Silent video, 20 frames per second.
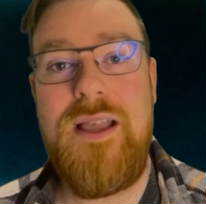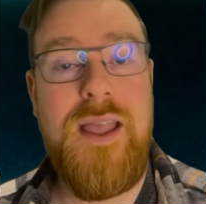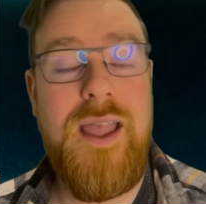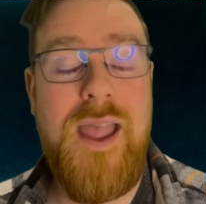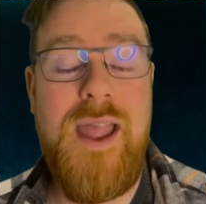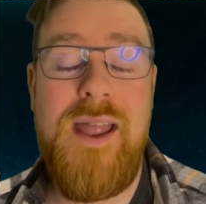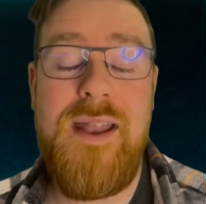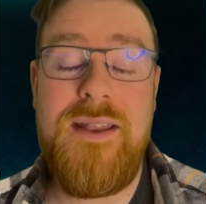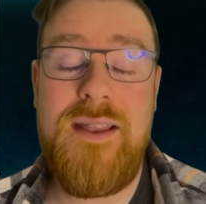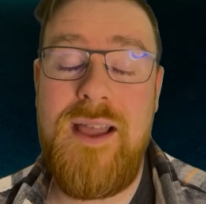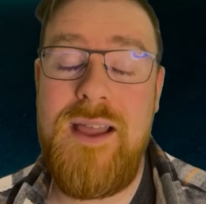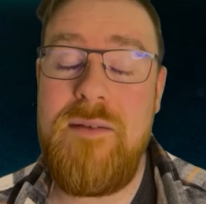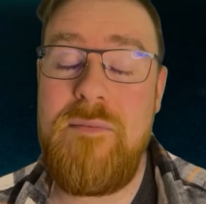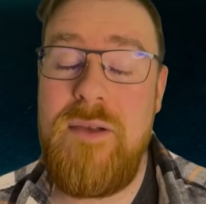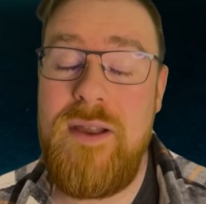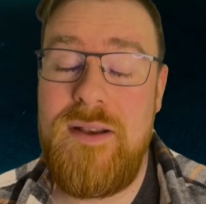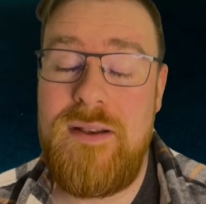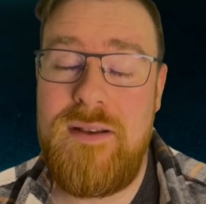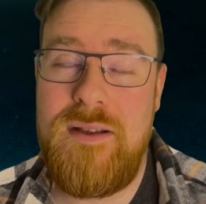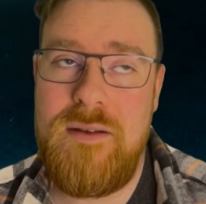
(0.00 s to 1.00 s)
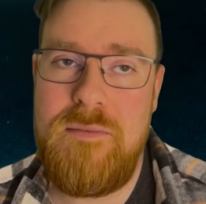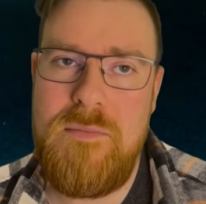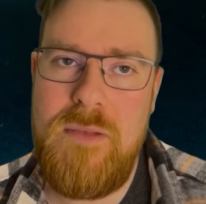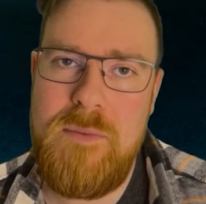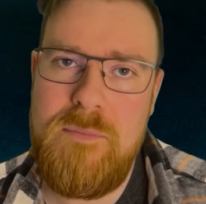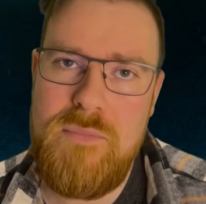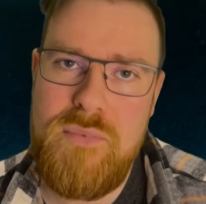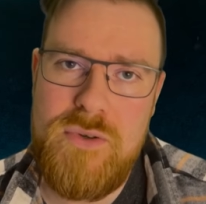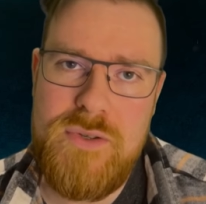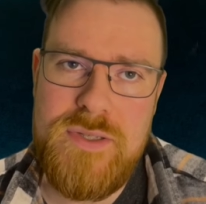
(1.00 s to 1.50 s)
And I might come
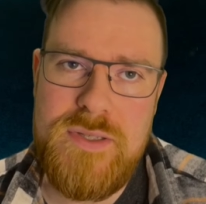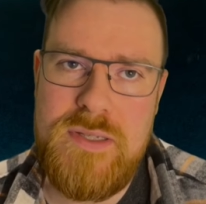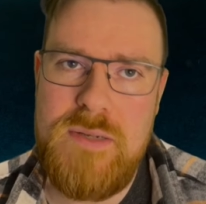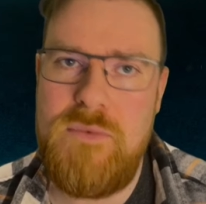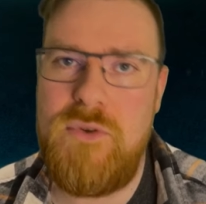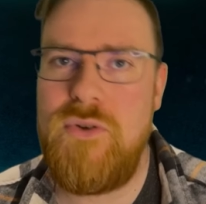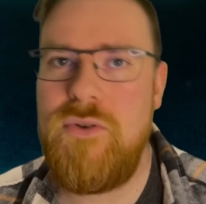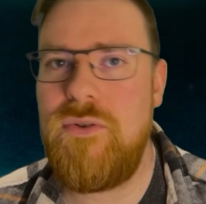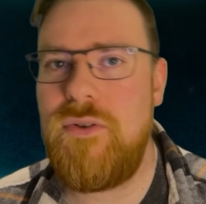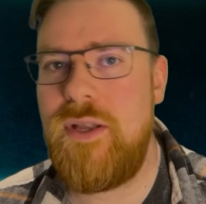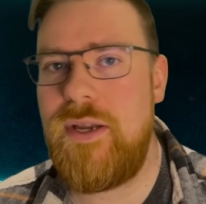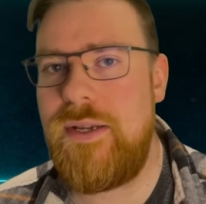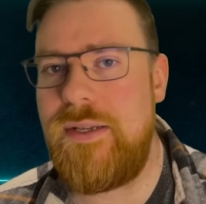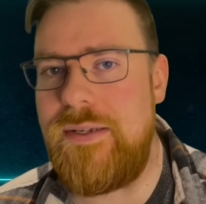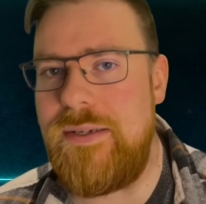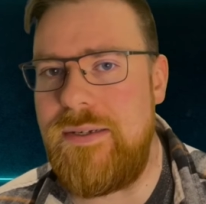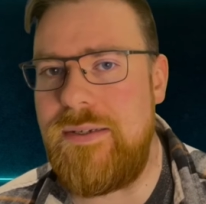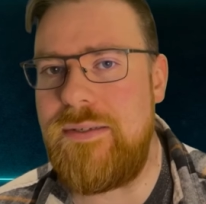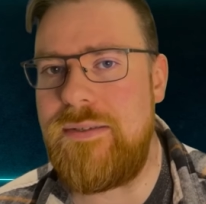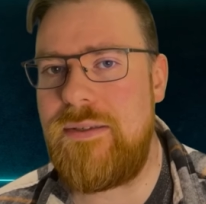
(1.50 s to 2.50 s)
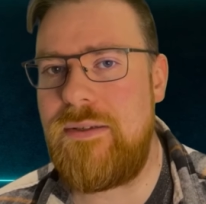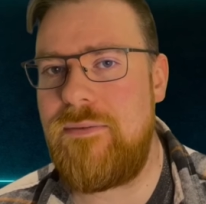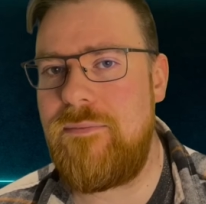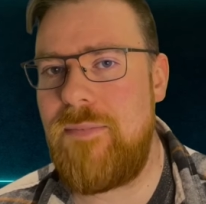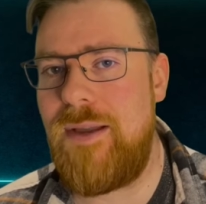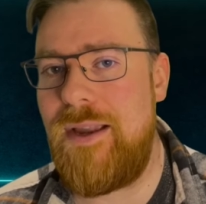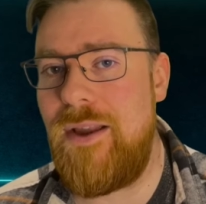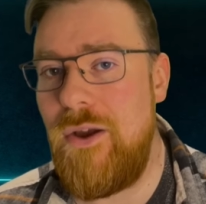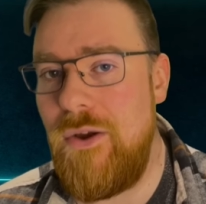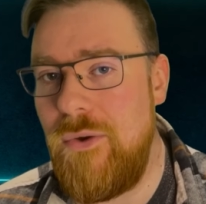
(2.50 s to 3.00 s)
up with some cool ideas on
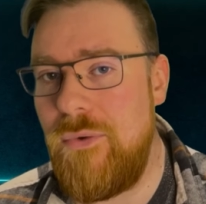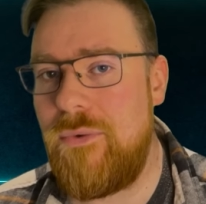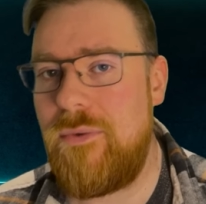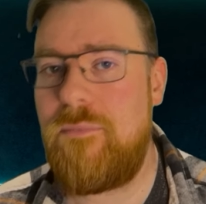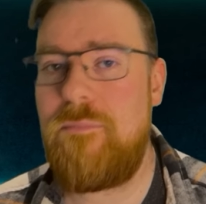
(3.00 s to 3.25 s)
my own.